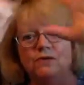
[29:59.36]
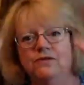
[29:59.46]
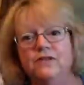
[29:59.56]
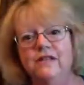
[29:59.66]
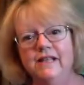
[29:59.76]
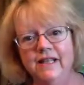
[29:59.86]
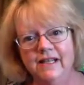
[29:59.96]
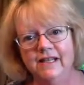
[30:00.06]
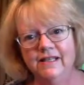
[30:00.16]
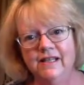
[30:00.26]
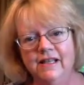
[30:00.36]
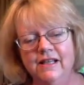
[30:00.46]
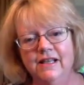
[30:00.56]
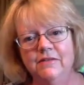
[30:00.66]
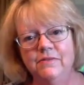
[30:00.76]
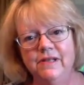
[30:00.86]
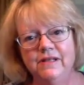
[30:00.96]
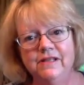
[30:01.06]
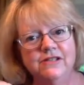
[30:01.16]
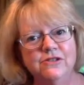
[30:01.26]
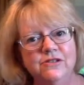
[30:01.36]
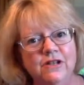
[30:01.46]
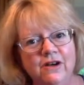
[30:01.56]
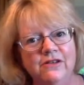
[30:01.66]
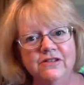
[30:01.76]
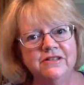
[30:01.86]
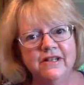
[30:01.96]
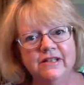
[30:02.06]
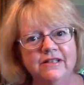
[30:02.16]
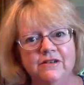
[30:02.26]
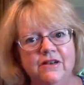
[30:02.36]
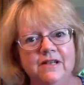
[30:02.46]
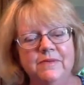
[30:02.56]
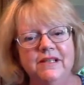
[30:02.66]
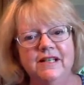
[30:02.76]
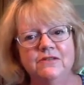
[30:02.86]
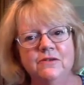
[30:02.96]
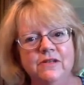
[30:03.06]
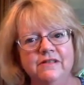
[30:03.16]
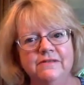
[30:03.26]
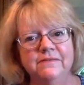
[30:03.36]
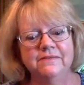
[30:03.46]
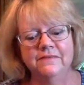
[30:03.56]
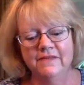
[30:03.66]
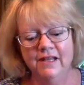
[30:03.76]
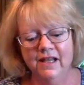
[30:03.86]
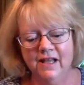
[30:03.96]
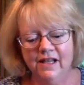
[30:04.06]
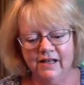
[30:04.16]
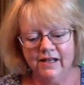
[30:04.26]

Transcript: for knitting because your yarn does not get caught up in that coil. And